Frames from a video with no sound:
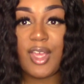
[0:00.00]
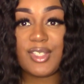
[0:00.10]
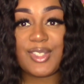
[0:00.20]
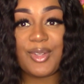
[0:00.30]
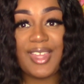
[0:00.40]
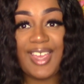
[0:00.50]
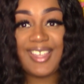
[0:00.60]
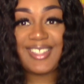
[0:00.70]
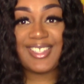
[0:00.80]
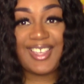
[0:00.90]
So that
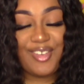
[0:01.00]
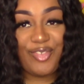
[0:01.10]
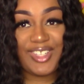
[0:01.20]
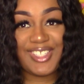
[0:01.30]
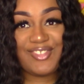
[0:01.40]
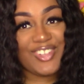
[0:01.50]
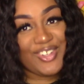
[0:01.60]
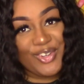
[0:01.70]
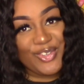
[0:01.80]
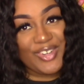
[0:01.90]
is it for this
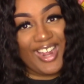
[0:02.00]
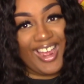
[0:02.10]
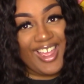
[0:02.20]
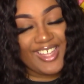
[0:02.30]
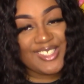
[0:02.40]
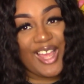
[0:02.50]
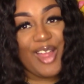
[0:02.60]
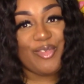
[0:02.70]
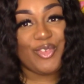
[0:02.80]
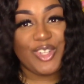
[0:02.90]
video, you guys.
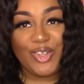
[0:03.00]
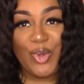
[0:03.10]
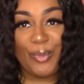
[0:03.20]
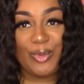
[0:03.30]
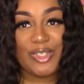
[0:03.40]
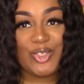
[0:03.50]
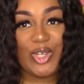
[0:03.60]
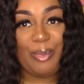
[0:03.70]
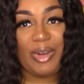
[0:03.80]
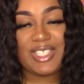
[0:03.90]
I really hope you
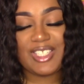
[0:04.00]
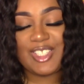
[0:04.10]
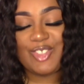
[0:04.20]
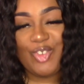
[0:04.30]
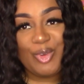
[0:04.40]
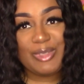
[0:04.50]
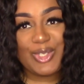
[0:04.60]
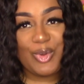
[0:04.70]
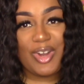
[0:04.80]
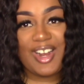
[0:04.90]
enjoyed Preston's room
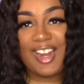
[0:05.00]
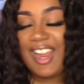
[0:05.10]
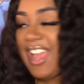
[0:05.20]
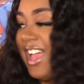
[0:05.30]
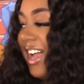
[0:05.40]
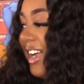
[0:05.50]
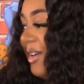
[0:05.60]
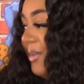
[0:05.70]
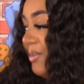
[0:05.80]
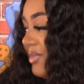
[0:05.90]
tour.
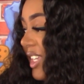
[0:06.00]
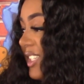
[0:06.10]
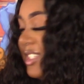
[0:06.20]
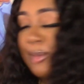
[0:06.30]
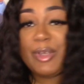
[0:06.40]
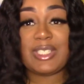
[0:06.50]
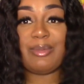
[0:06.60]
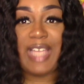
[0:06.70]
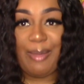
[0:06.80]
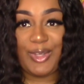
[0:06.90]
It took me some
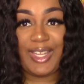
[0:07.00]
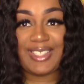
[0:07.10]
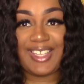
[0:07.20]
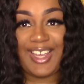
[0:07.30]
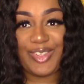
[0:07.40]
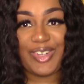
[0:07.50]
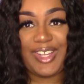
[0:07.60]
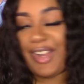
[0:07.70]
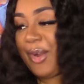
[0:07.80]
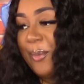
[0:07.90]
time to get it together in
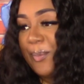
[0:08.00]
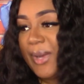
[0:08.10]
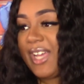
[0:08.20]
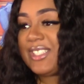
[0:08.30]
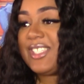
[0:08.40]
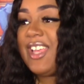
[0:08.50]
here, but